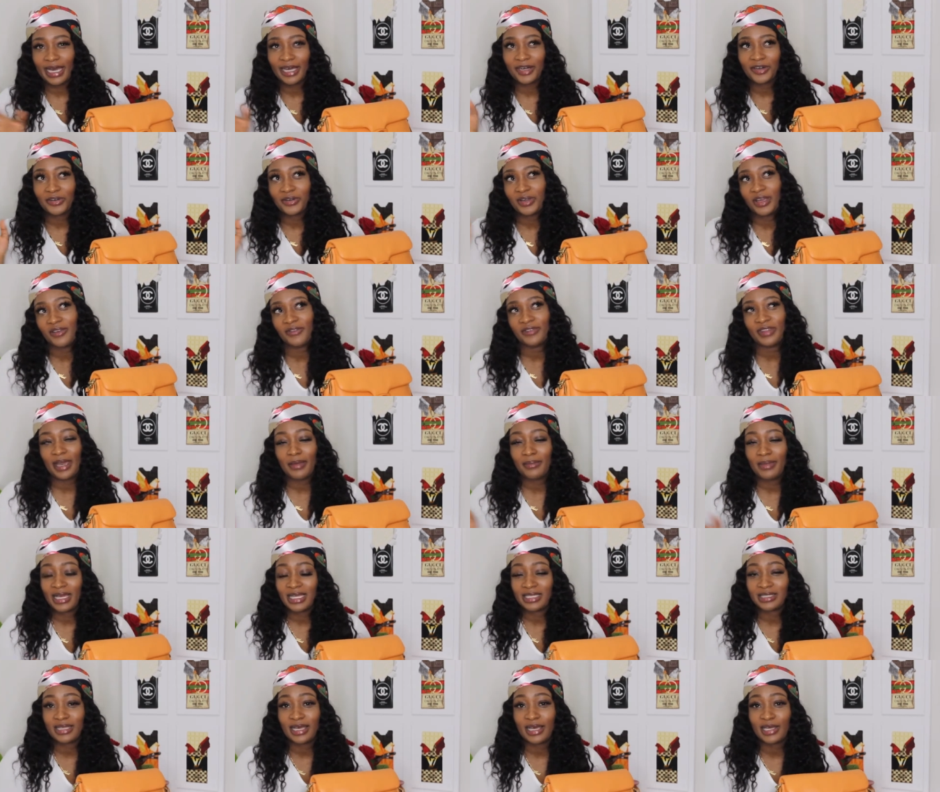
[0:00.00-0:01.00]
I don't know if that
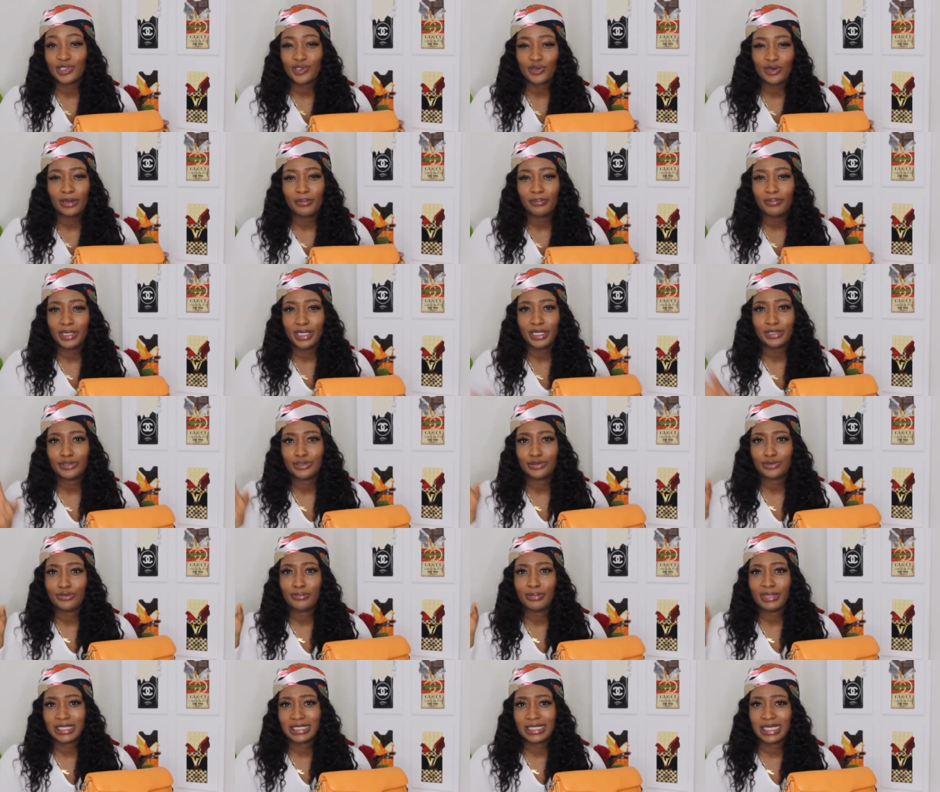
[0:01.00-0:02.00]
makes sense and I'm being
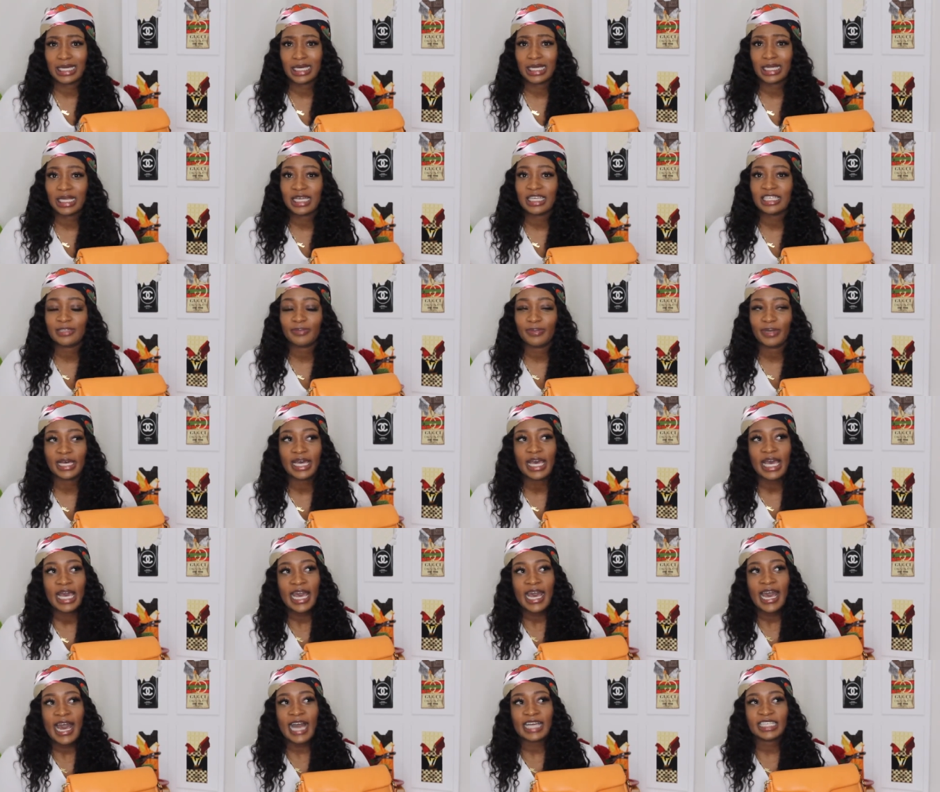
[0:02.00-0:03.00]
too meticulous, but
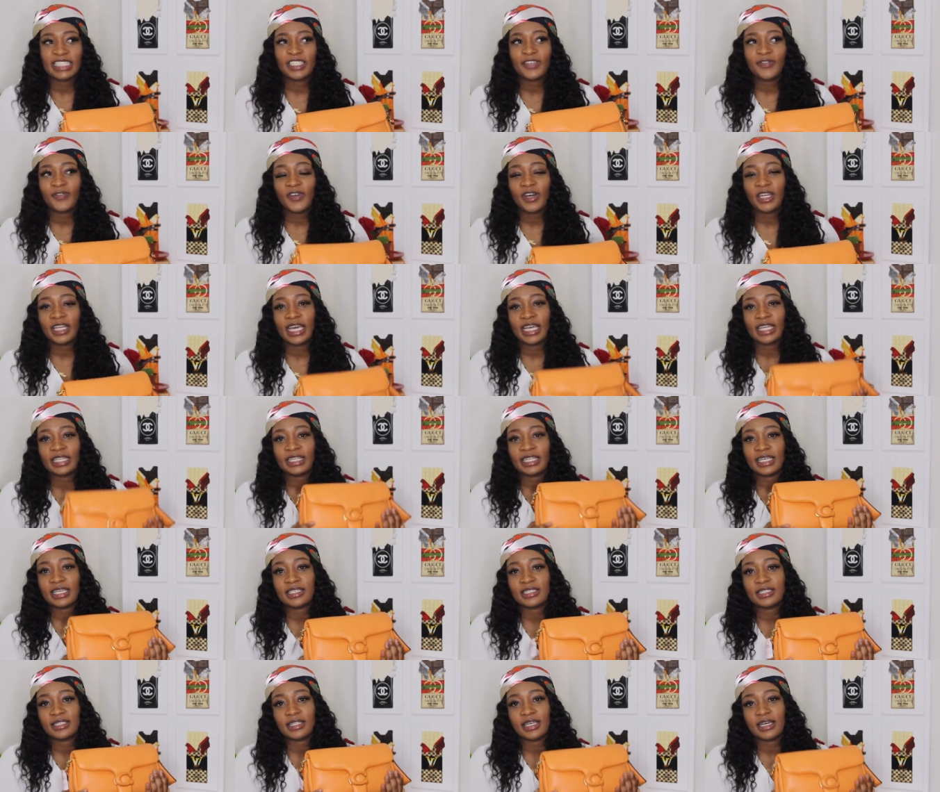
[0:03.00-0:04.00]
I just feel like
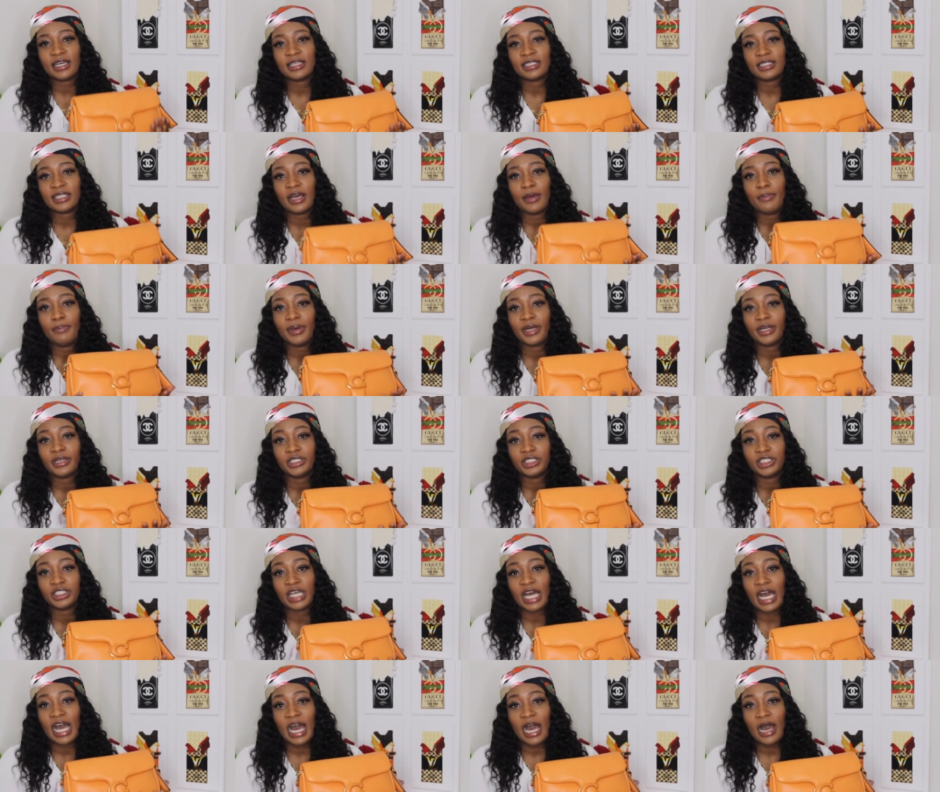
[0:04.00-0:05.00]
this does a better
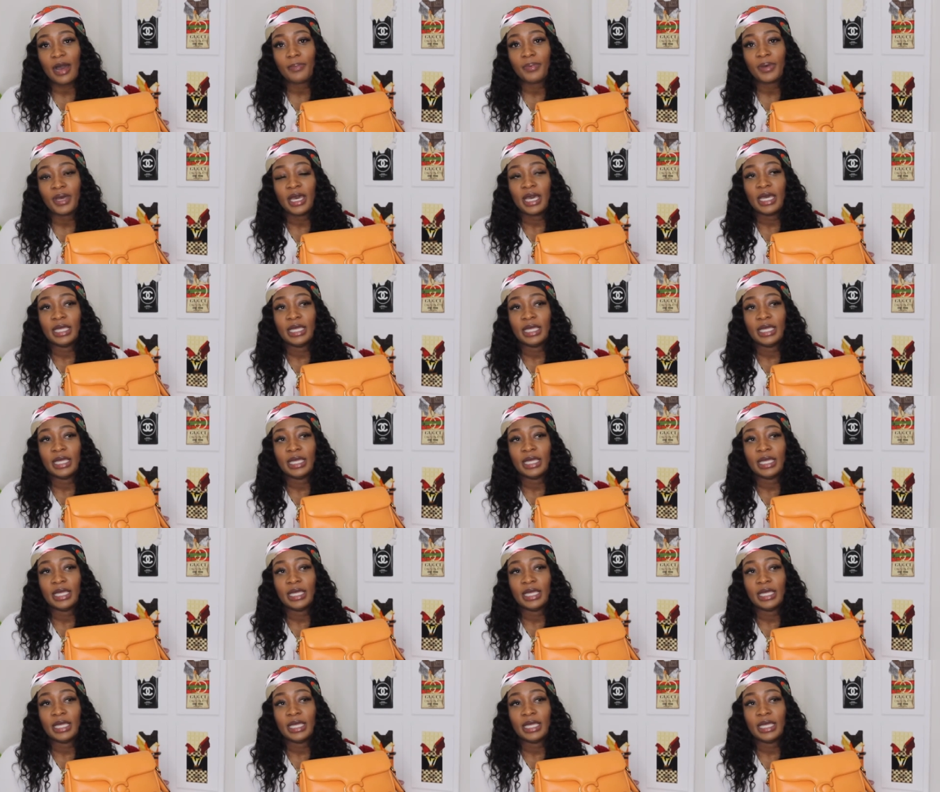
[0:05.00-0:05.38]
job